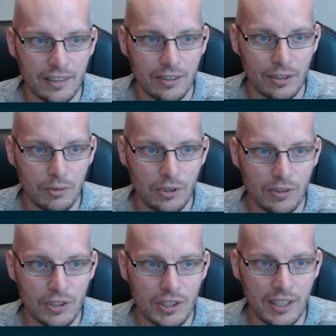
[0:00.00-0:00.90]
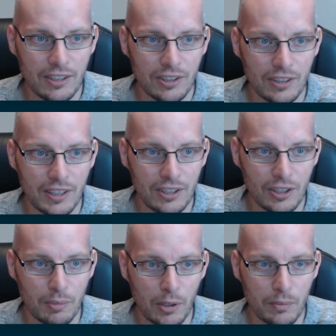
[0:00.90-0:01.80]
So I'm just going to stick to this
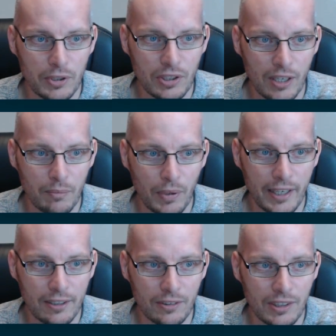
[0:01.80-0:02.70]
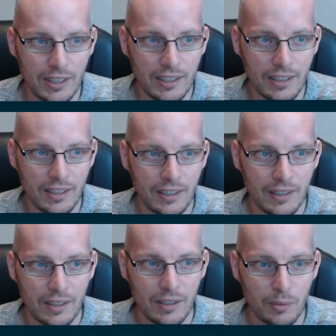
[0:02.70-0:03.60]
at the moment because I'm playing on the
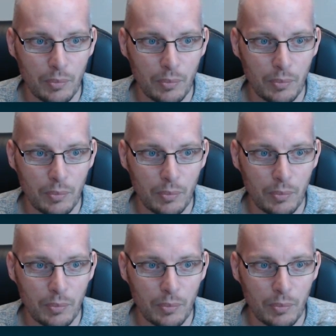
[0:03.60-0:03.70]
uh,